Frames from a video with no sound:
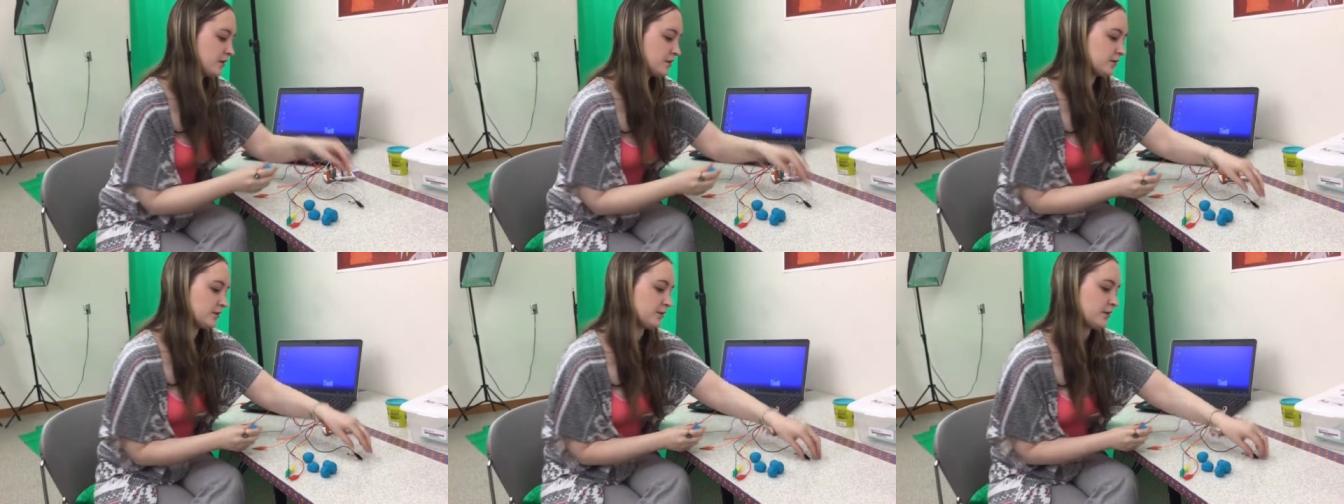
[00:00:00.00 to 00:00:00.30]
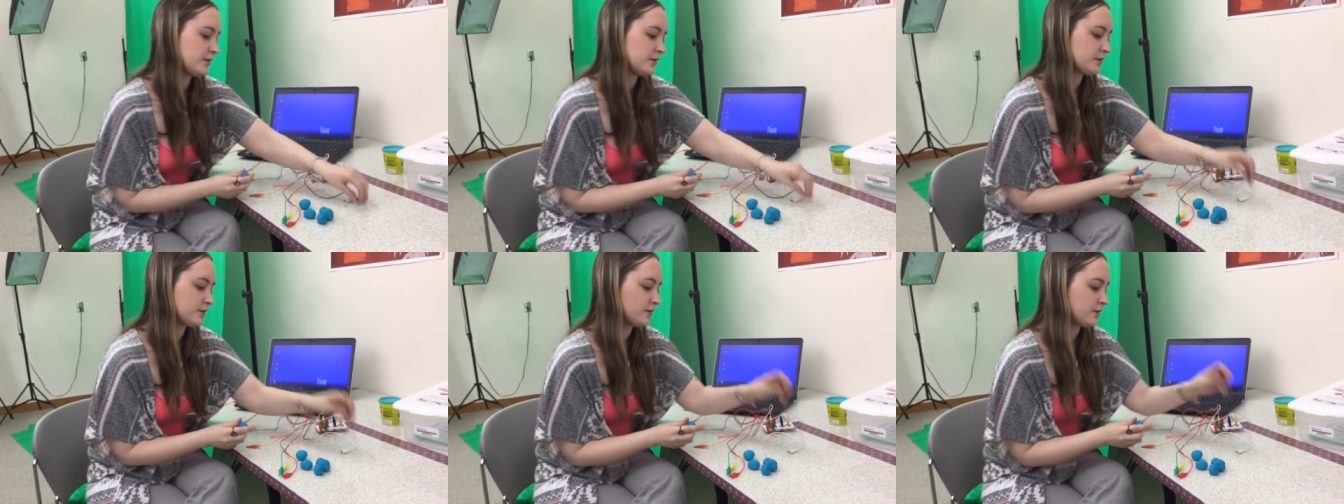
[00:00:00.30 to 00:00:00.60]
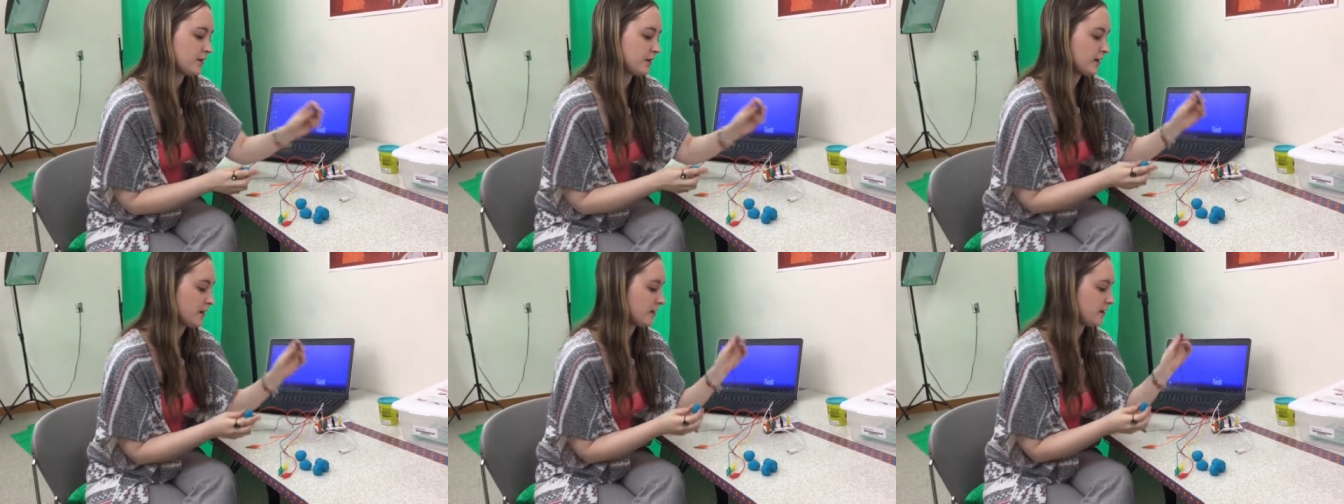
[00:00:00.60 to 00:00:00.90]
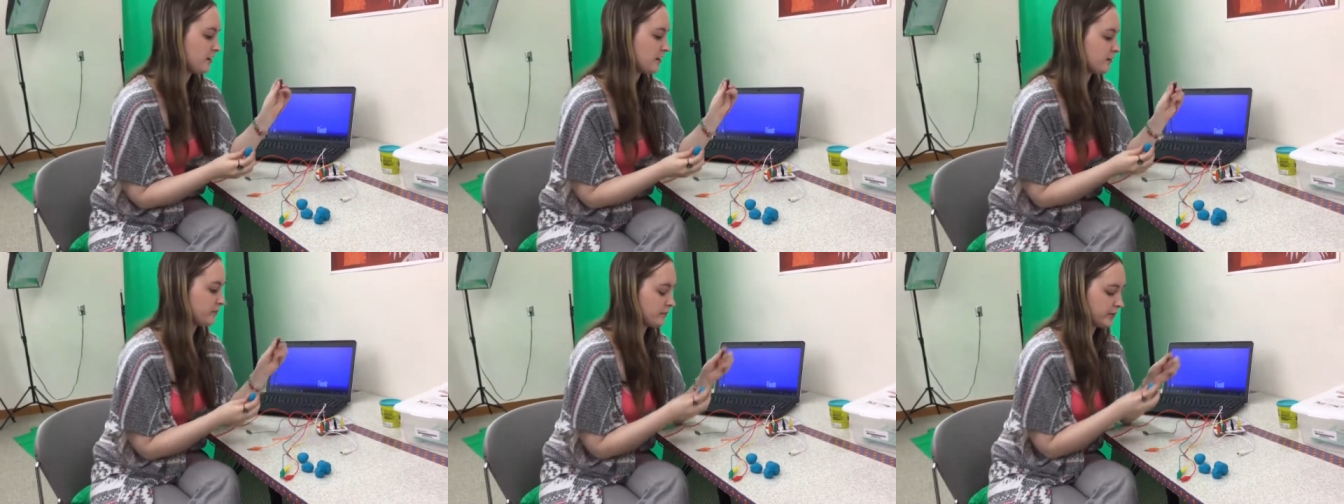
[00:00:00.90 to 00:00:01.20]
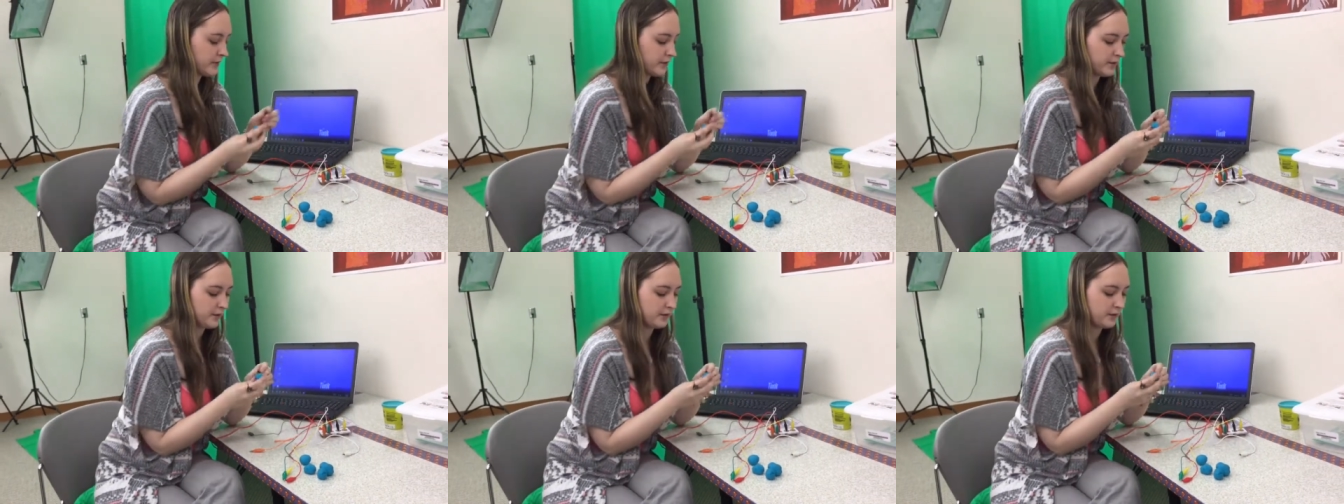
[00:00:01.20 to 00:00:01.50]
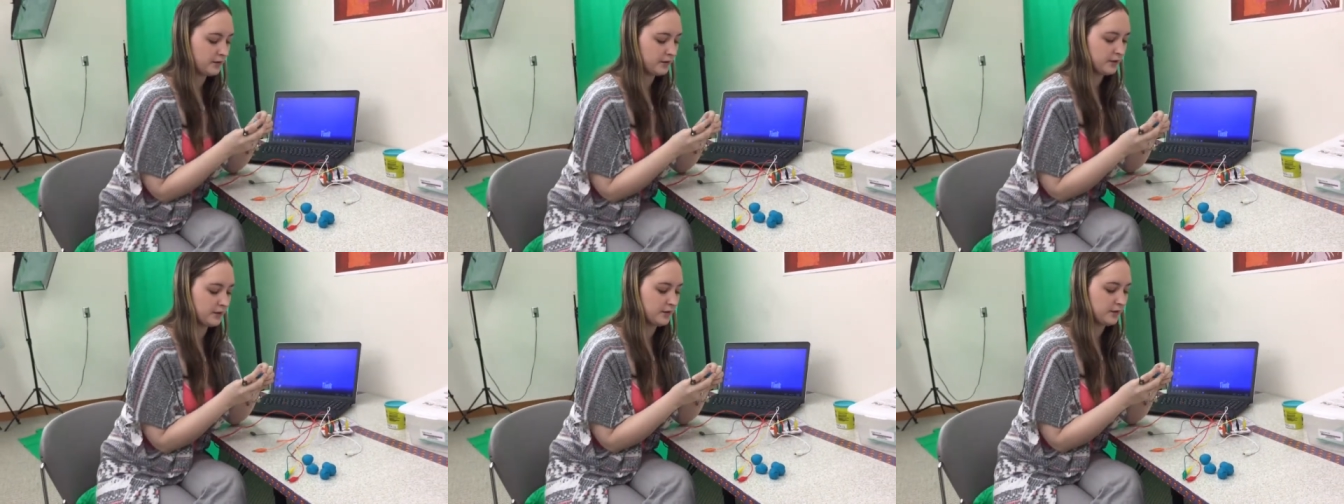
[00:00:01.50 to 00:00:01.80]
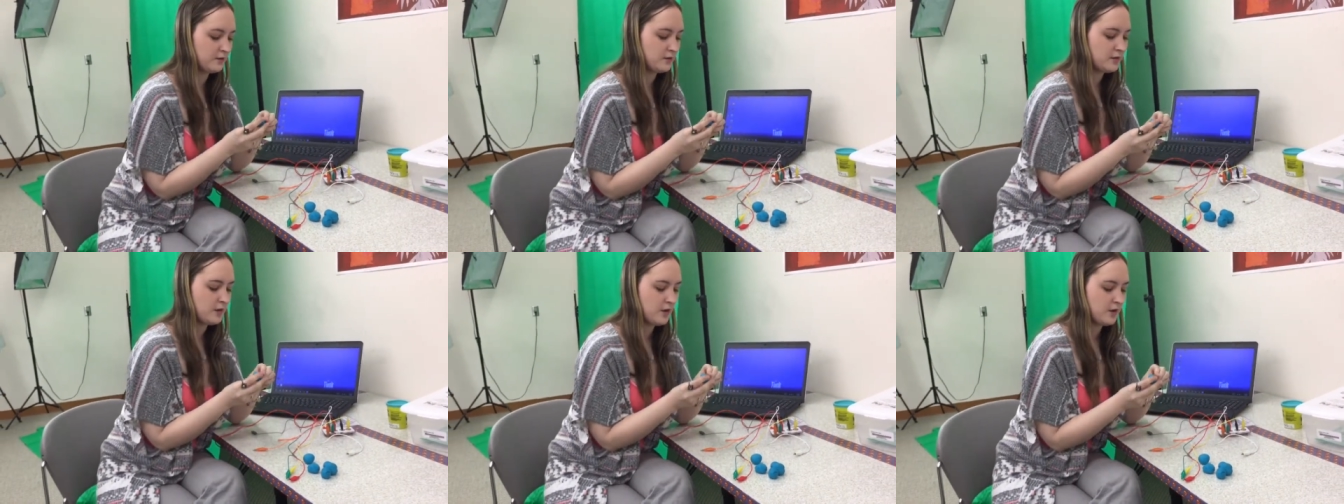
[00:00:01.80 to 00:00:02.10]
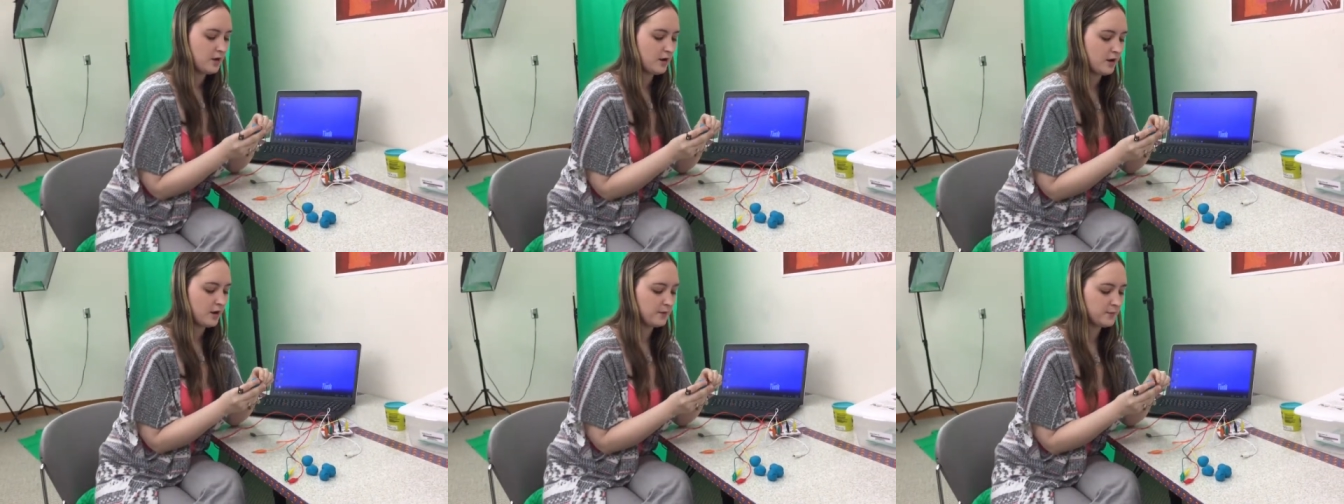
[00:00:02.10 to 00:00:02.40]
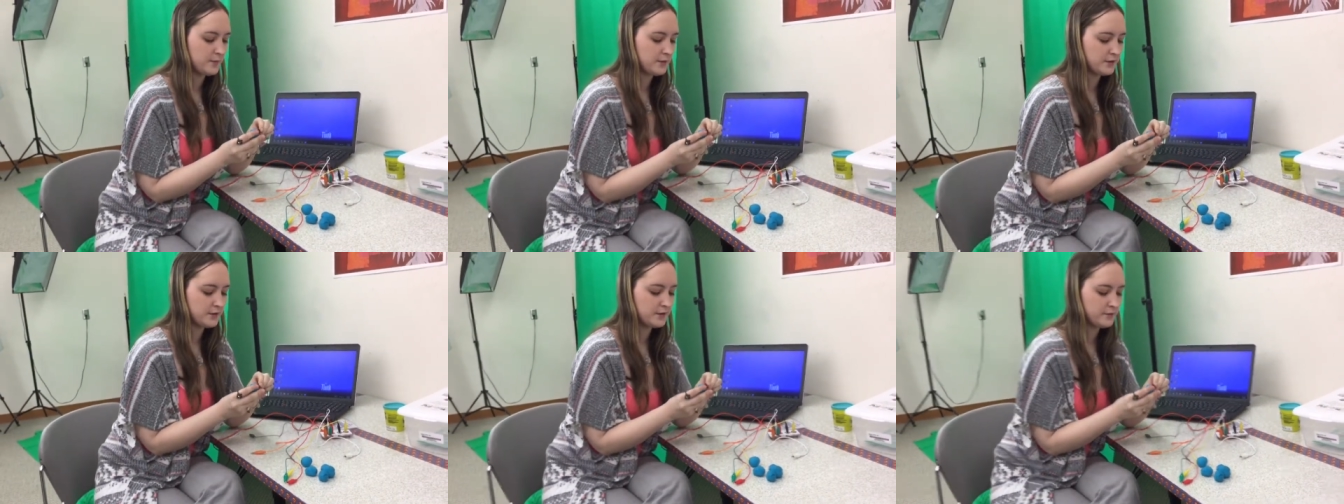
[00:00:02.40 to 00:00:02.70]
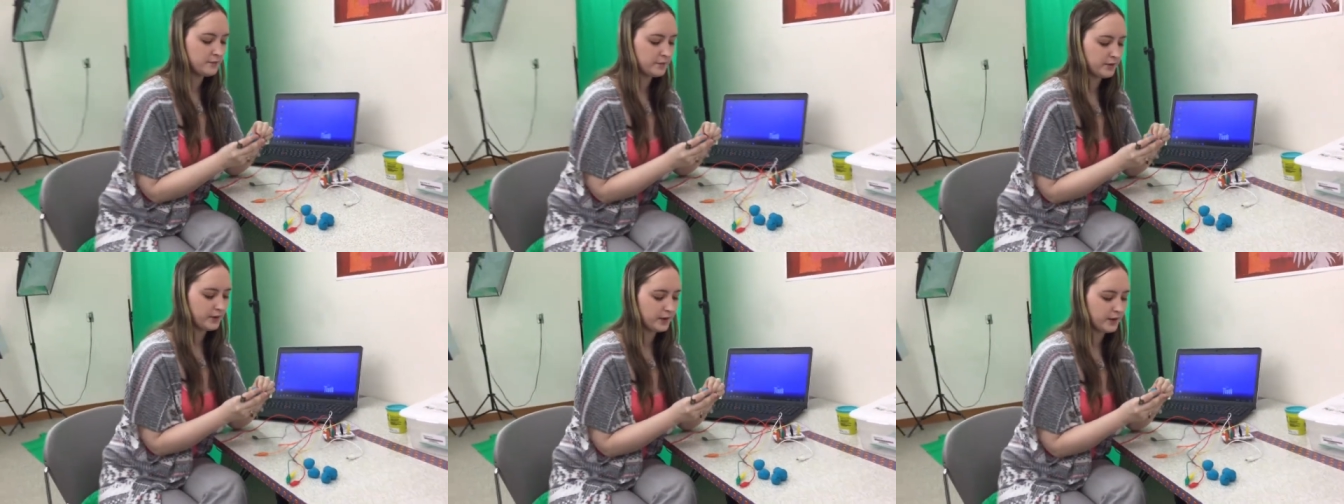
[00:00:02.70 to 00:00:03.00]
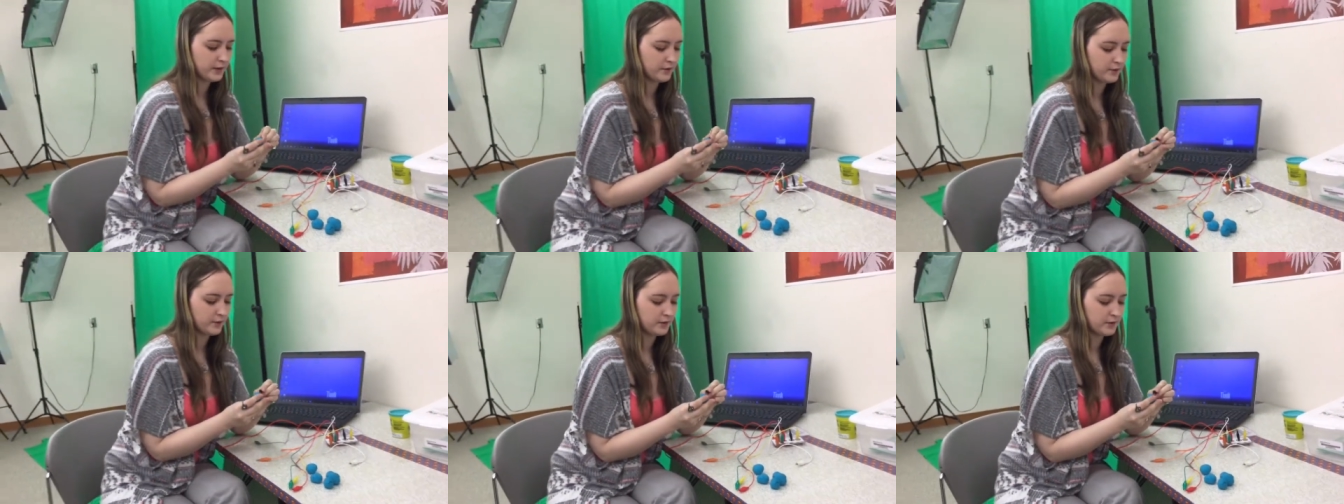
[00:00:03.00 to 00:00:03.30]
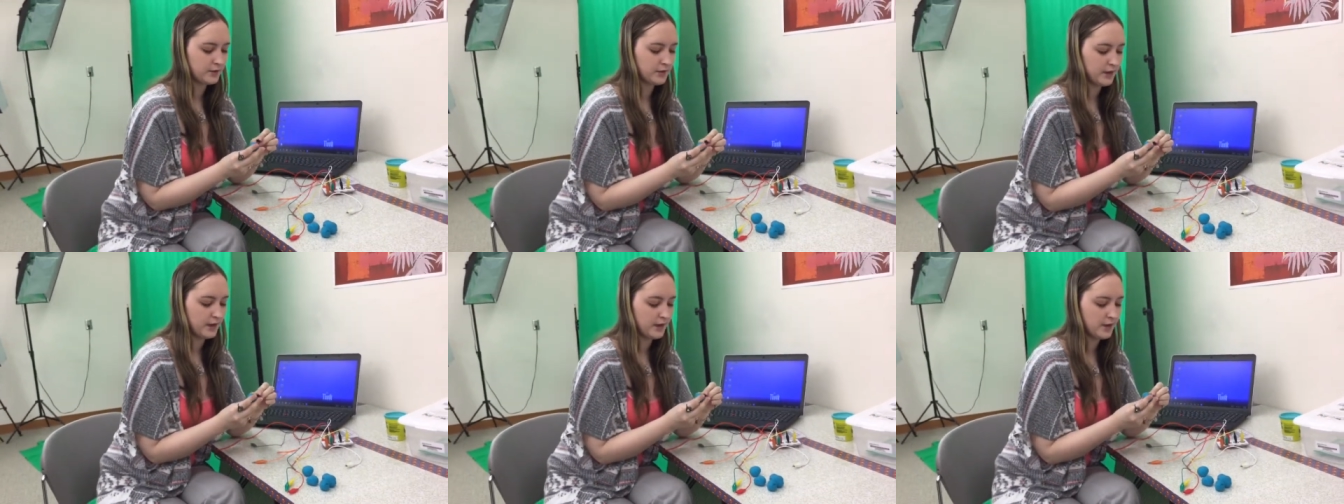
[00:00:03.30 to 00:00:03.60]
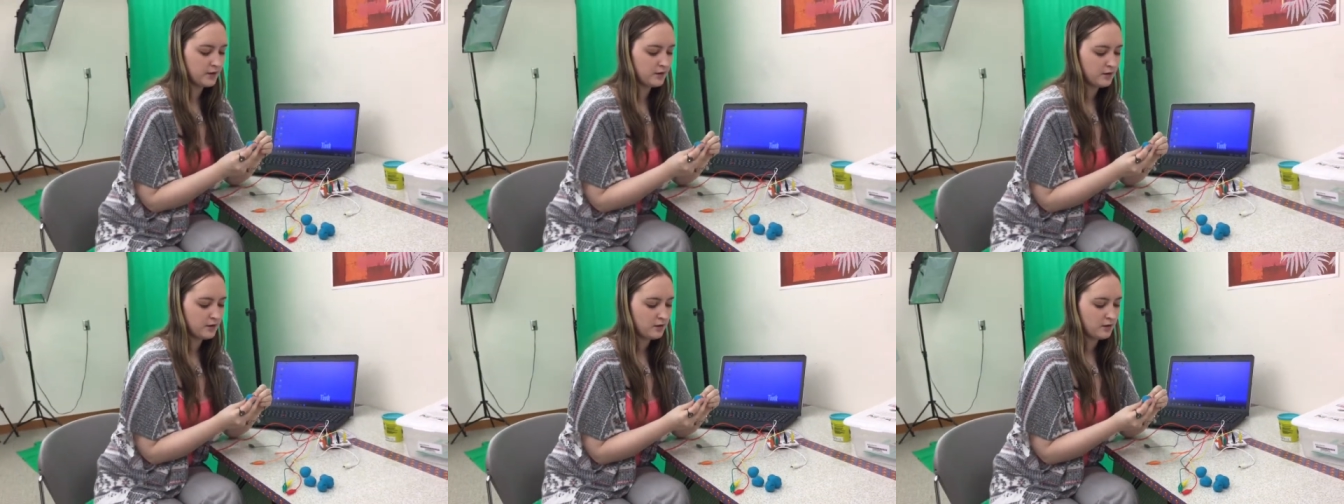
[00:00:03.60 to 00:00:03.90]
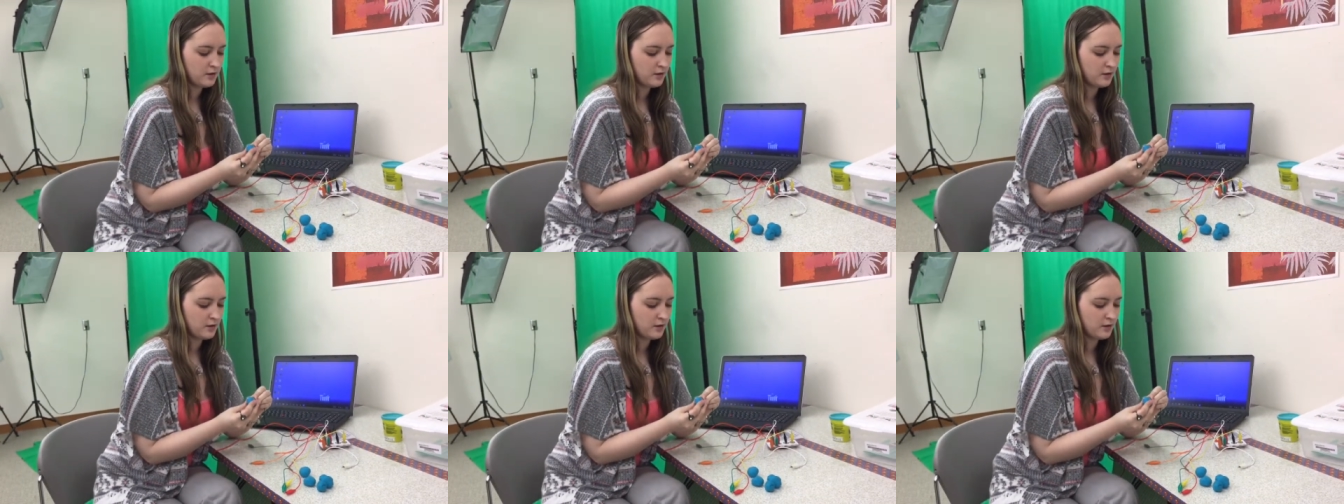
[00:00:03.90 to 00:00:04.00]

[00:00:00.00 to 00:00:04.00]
So let's go ahead and plug in. I'm using Play-Doh today.